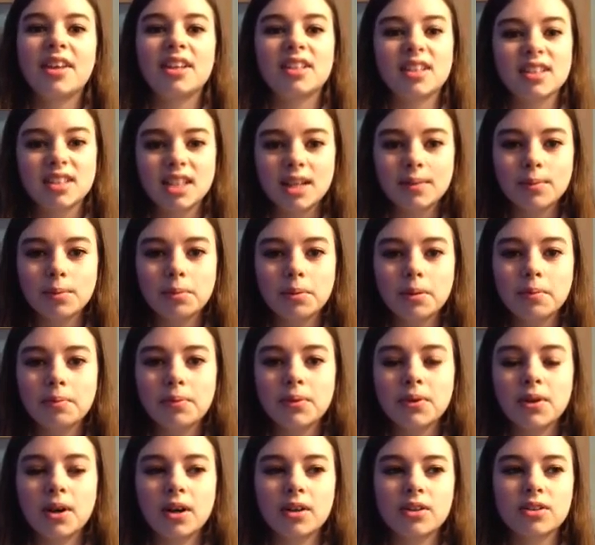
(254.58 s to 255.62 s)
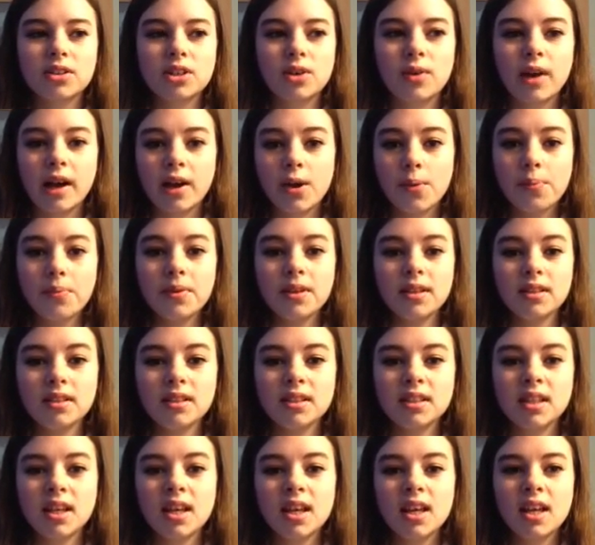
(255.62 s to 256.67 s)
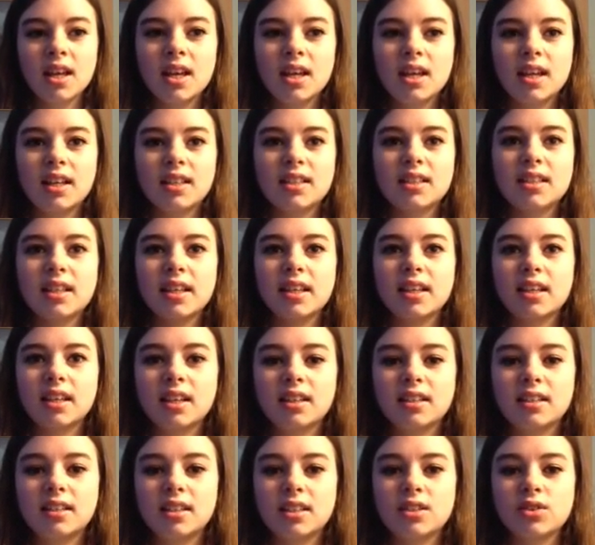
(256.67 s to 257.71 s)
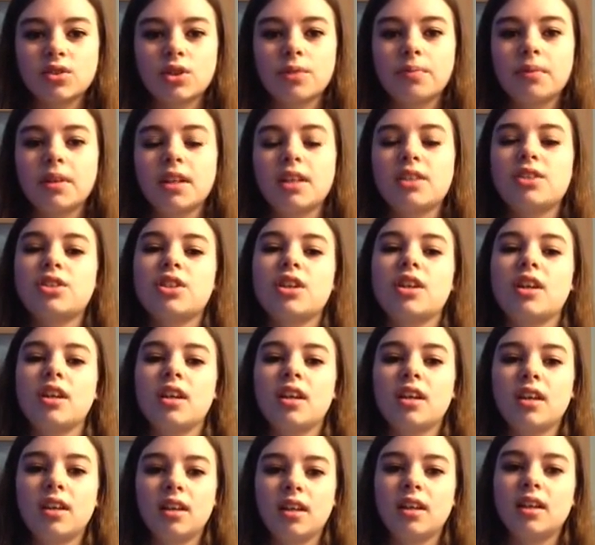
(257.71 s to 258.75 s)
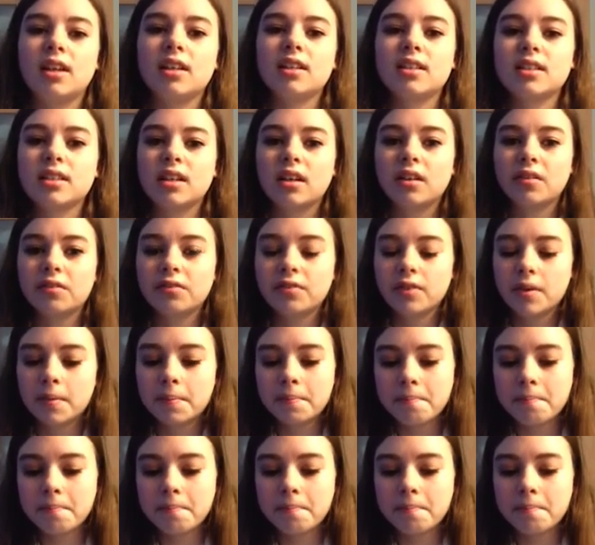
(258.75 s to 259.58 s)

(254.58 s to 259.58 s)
disabled people are so helpless, it's like a discrimination in itself.